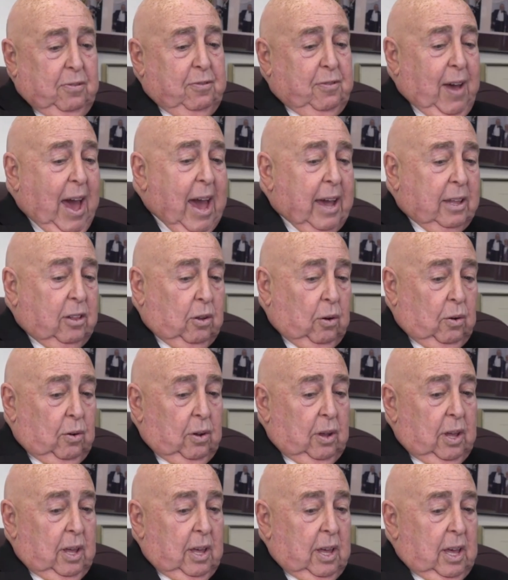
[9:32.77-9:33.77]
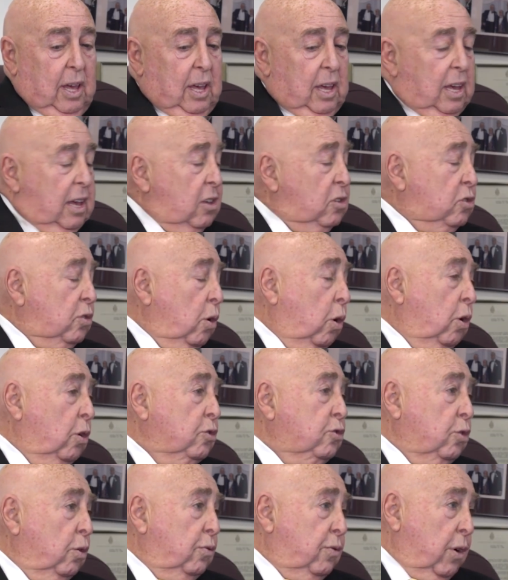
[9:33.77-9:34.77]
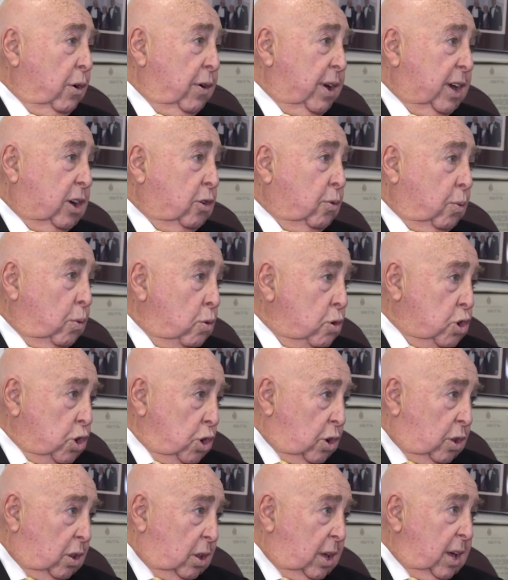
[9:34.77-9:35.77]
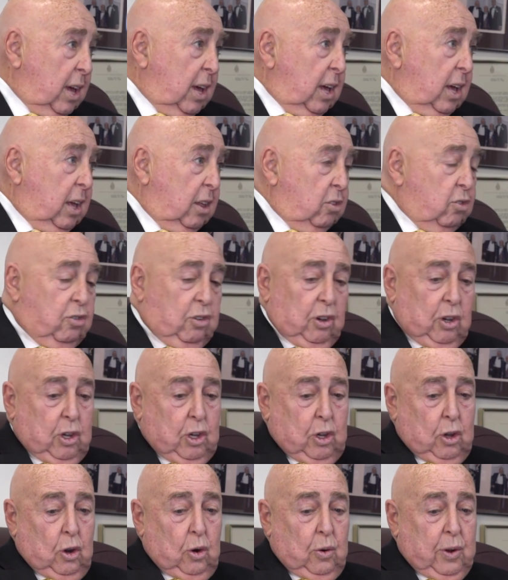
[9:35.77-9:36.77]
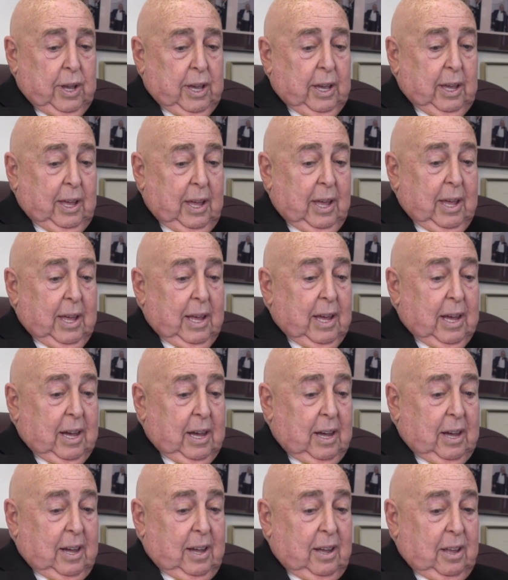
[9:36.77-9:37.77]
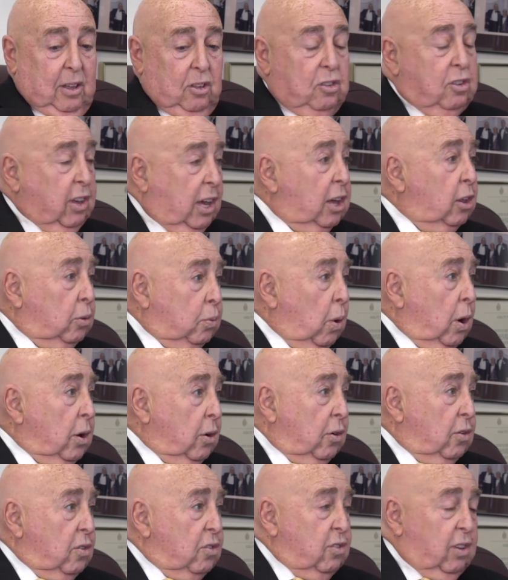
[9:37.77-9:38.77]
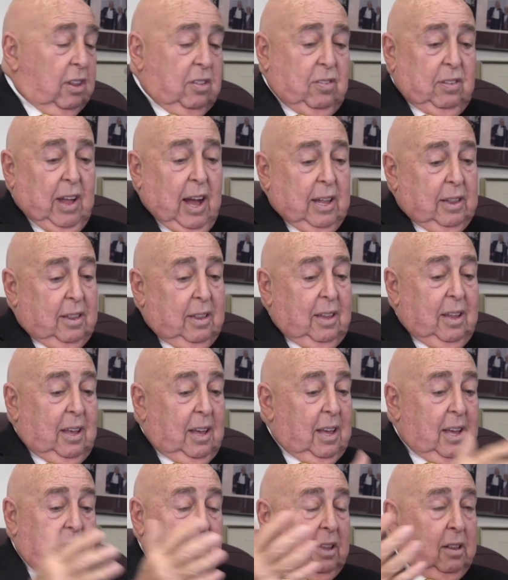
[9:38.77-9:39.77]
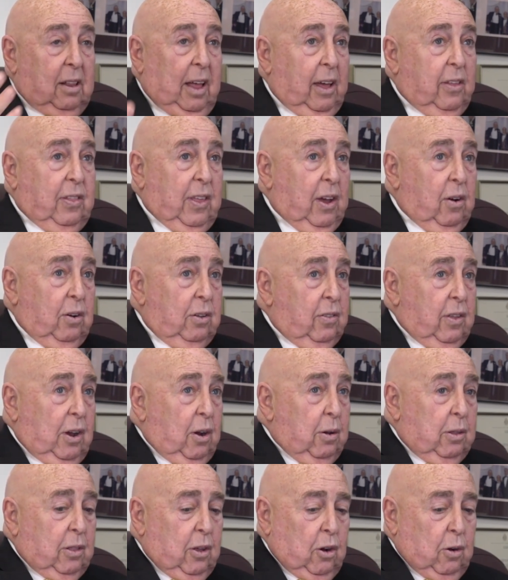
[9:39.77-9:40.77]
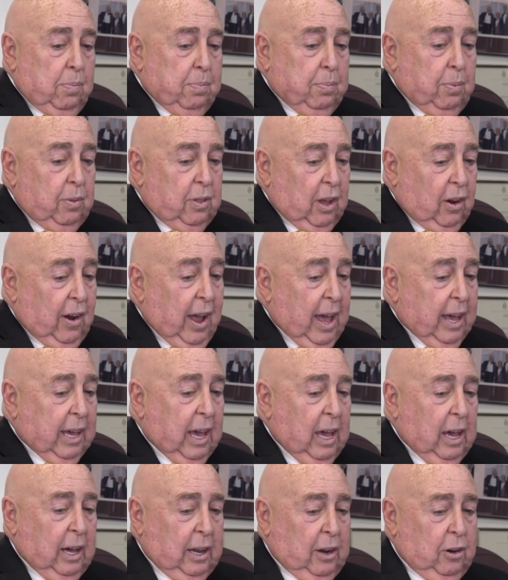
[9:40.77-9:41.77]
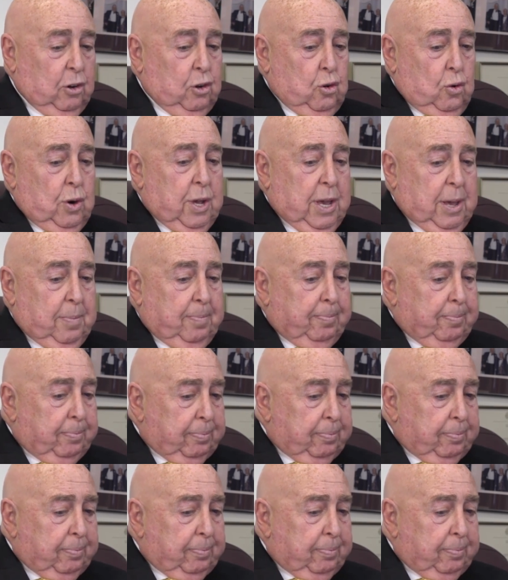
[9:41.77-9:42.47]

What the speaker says: factor, is also very crucial in securing skilled workers. It's not like they're hanging on a tree.